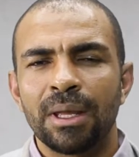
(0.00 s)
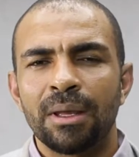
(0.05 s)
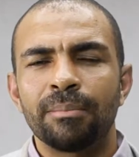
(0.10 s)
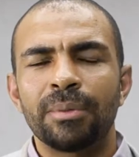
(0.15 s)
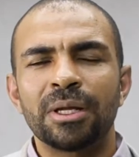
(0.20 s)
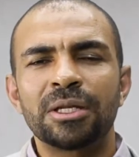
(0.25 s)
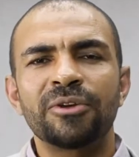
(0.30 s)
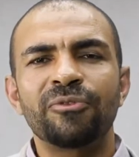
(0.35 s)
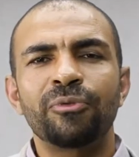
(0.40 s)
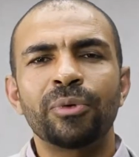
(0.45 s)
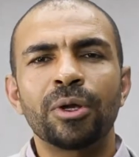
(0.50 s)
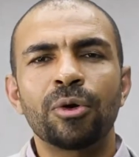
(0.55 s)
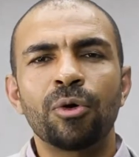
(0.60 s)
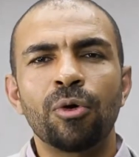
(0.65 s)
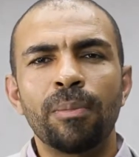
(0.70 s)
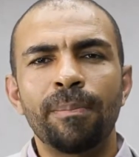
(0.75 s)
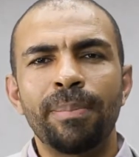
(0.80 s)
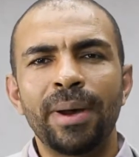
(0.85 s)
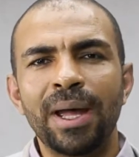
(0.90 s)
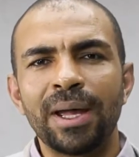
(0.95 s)
But if we
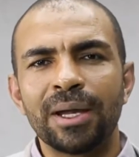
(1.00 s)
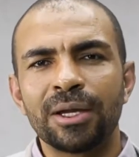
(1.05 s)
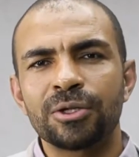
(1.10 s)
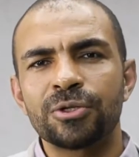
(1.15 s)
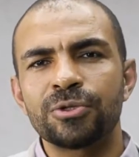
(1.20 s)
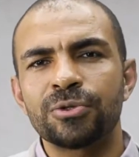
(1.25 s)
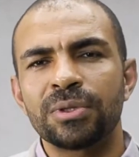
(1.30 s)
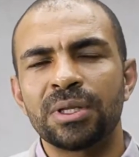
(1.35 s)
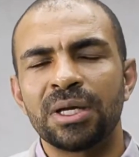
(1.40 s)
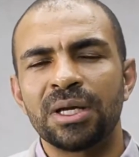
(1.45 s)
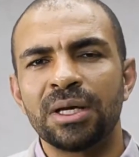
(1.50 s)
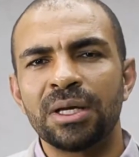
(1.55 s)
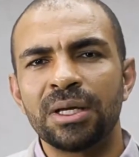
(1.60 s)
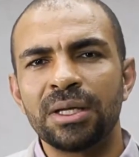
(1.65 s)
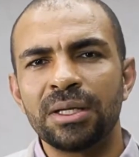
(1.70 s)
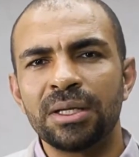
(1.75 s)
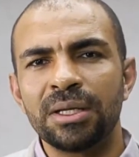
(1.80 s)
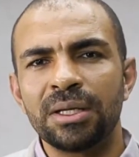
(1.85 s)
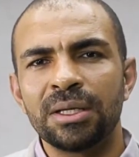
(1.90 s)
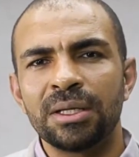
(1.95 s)
go back to the
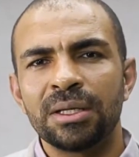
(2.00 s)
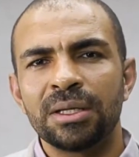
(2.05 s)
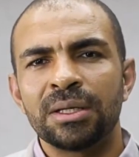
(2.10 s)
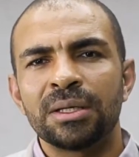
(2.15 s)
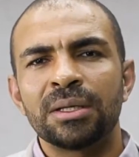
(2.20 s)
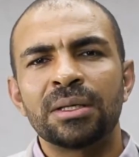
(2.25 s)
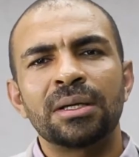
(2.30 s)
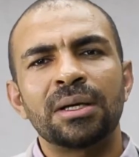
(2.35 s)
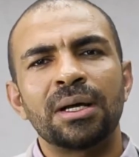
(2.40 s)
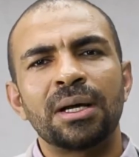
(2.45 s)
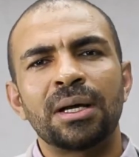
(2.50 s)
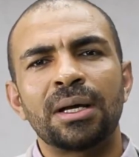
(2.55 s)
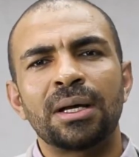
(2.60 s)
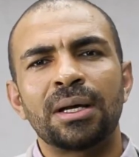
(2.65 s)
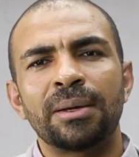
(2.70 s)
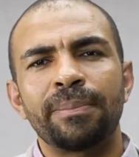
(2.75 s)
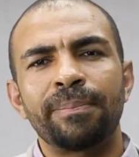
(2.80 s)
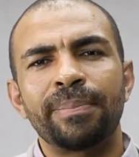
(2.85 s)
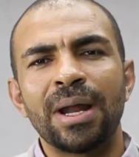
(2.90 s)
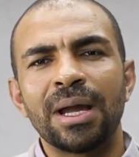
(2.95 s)
early
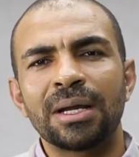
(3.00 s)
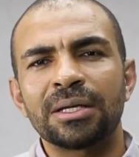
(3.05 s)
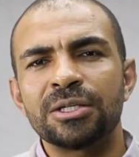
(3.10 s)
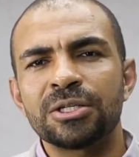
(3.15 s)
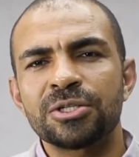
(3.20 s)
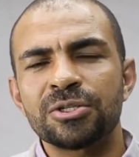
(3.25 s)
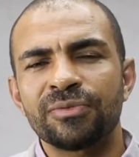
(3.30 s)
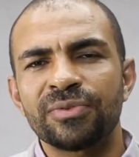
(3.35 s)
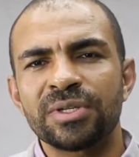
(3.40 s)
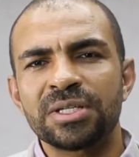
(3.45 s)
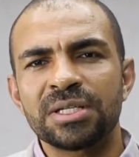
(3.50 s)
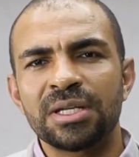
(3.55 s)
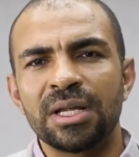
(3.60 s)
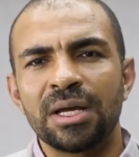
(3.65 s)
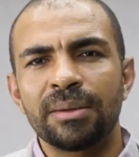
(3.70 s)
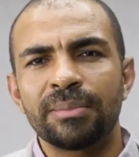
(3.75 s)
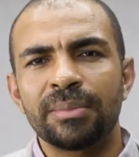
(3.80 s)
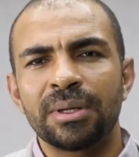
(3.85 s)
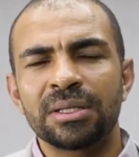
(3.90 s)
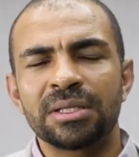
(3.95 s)
practice of
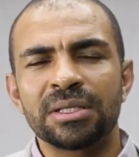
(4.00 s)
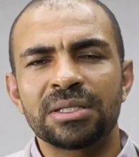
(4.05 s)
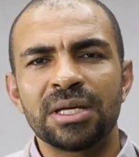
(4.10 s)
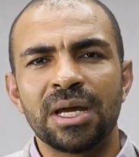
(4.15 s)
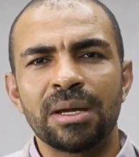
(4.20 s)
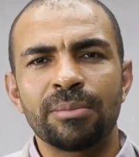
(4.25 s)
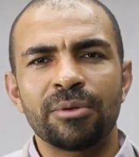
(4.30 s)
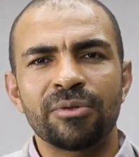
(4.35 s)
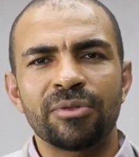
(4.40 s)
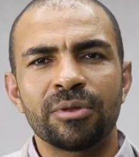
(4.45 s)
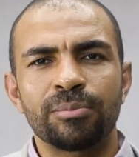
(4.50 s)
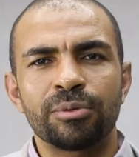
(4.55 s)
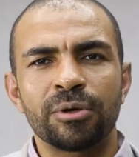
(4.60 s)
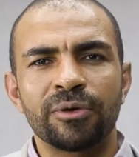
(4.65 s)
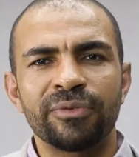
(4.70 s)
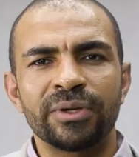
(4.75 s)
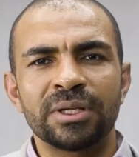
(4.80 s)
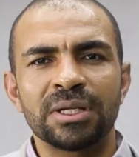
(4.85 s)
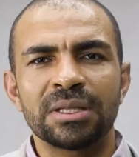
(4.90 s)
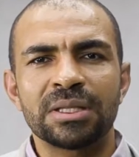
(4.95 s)
Islam at the time of the
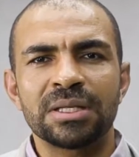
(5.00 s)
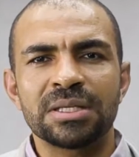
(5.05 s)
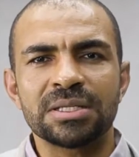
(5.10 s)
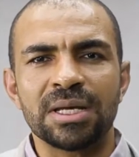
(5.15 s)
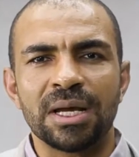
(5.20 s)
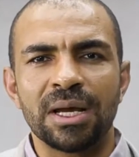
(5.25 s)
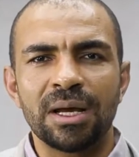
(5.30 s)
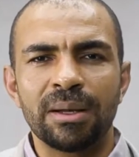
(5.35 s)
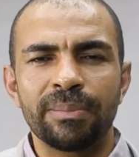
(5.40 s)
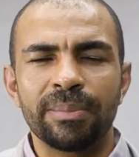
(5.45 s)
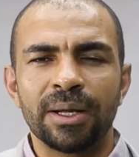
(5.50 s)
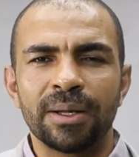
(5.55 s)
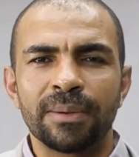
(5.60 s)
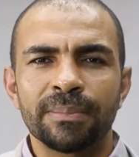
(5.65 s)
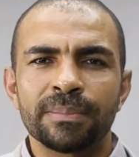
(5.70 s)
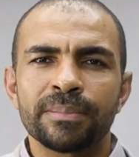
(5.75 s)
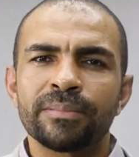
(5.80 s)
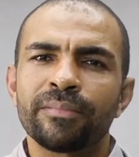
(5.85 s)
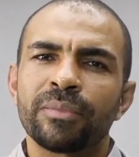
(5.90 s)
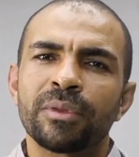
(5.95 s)
Prophet and the Sahaba,
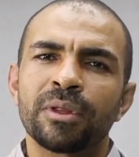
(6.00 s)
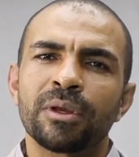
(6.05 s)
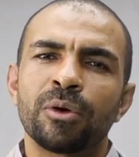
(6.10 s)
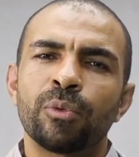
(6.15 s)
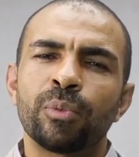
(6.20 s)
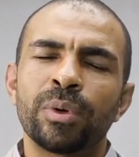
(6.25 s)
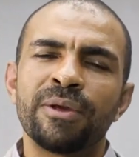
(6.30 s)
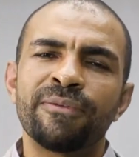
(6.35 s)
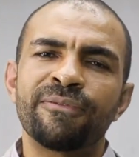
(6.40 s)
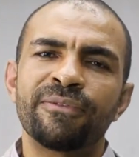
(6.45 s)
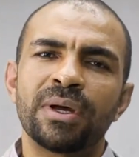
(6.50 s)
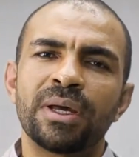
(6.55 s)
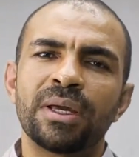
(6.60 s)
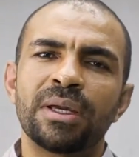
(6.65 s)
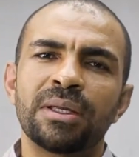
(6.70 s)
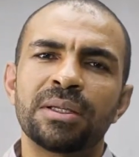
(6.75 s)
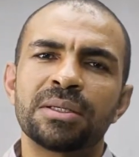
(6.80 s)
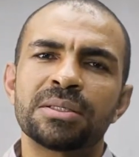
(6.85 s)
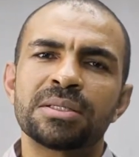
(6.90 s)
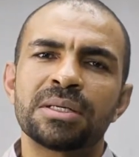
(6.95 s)
we
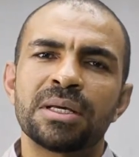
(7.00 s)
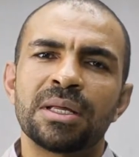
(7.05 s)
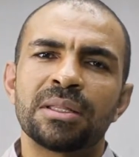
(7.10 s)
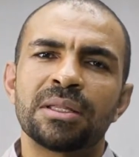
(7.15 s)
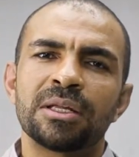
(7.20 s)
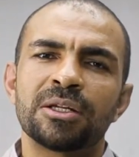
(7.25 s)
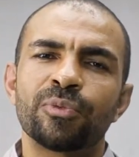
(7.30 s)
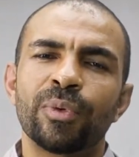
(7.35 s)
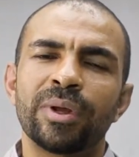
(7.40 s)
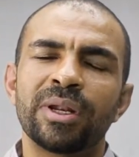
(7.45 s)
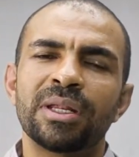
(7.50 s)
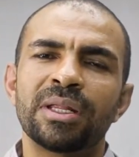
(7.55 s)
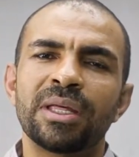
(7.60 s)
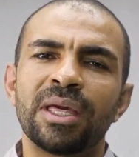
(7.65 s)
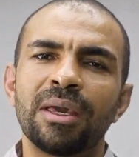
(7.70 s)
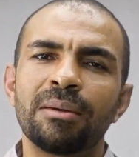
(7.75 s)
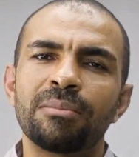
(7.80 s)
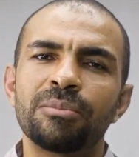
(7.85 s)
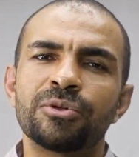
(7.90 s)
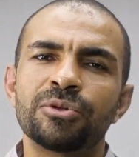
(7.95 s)
find that when it
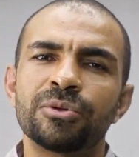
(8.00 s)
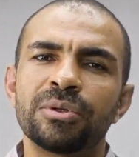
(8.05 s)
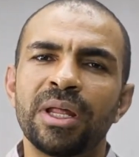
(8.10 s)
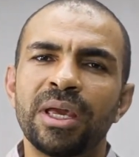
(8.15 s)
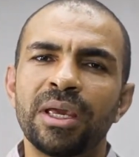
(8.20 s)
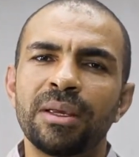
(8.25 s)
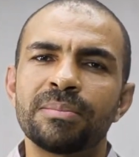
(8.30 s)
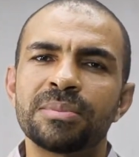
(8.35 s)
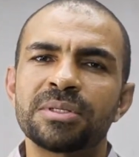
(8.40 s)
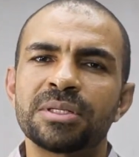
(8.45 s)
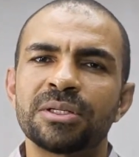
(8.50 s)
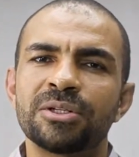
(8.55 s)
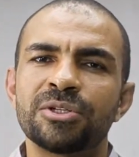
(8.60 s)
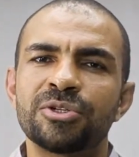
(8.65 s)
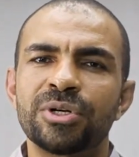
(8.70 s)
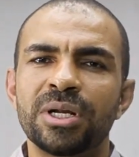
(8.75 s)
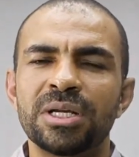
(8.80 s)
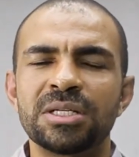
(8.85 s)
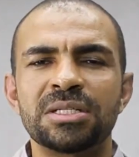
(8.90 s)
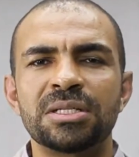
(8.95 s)
came to names and
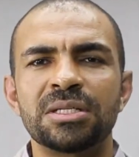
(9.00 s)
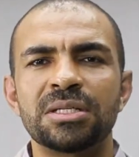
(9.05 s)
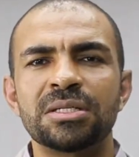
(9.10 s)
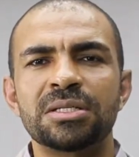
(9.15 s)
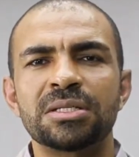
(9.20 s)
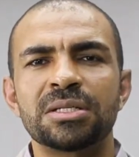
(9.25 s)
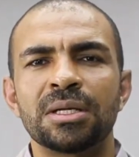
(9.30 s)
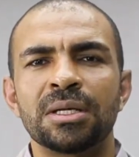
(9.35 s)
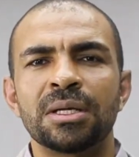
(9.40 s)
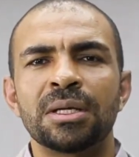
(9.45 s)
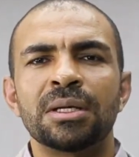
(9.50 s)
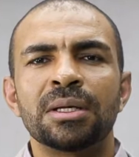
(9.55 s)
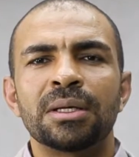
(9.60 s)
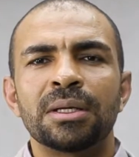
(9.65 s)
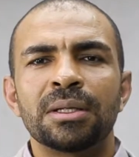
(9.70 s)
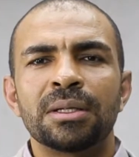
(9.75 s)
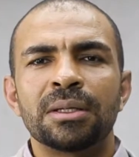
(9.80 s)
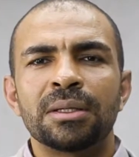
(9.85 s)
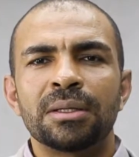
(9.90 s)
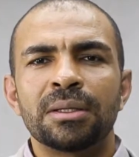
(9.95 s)
dresses,
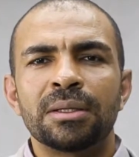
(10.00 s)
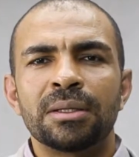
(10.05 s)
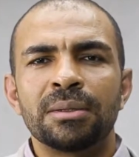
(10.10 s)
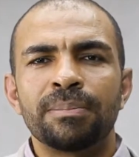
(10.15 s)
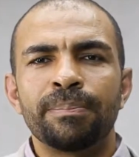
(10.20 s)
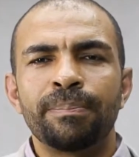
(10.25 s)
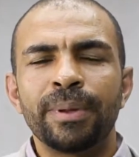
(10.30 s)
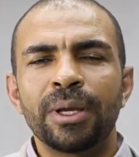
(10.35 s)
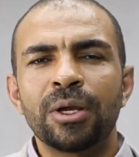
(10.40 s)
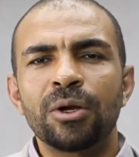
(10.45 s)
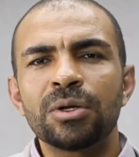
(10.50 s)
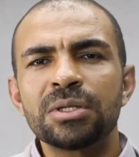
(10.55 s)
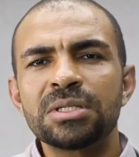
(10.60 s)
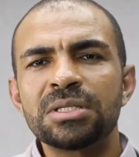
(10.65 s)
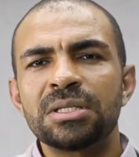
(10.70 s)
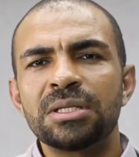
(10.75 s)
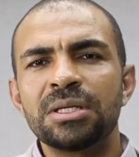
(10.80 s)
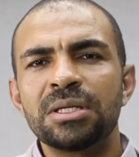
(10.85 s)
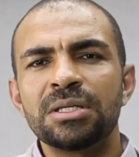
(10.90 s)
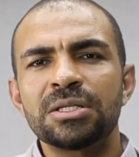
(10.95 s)
because
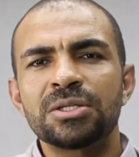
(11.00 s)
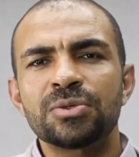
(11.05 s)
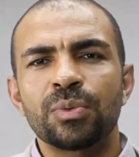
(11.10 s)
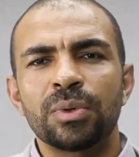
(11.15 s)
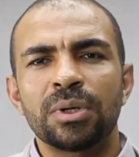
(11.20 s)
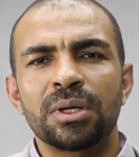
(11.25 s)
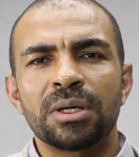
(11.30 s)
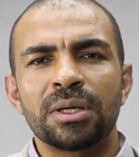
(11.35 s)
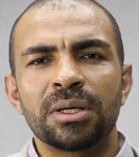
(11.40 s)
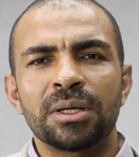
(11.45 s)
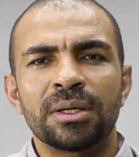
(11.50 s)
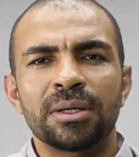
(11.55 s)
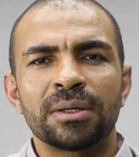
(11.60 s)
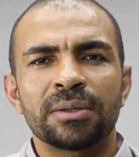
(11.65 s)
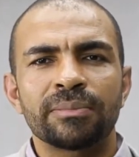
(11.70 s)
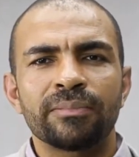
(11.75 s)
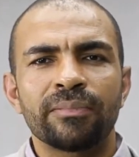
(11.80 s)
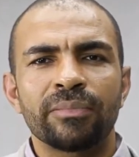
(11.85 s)
these were